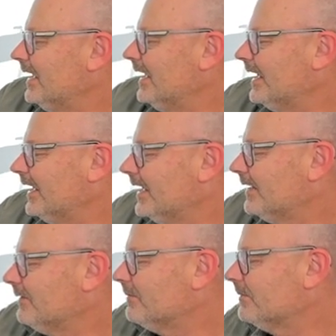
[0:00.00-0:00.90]

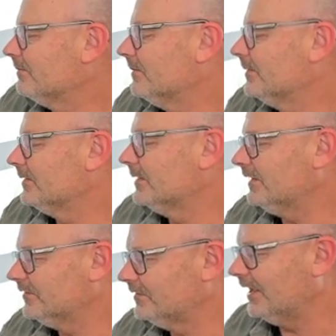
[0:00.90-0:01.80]
uh,
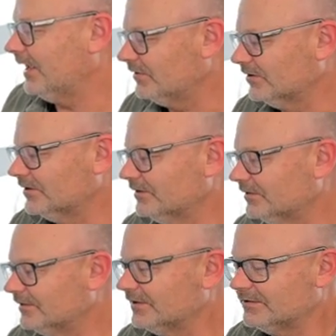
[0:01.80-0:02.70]
let's have a look at.
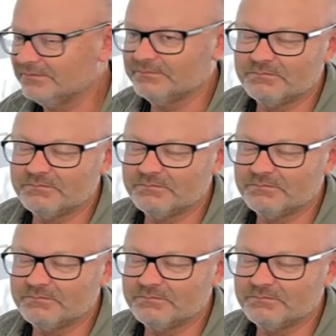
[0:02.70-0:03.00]
Uh,